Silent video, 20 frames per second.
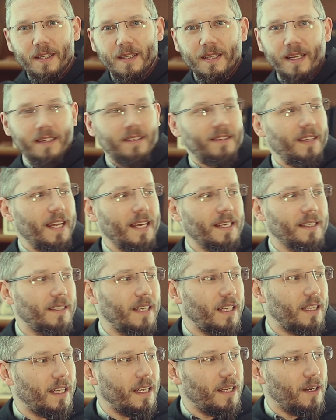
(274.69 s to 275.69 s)
the things
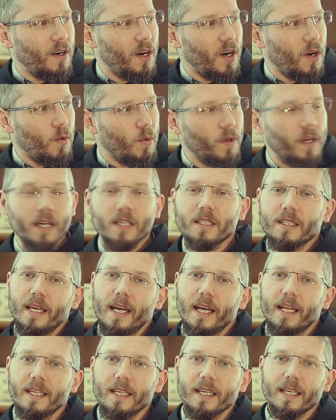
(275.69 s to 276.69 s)
that we are
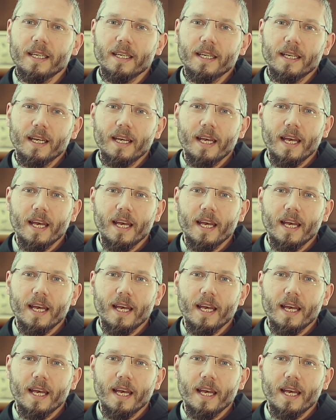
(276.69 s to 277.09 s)
telling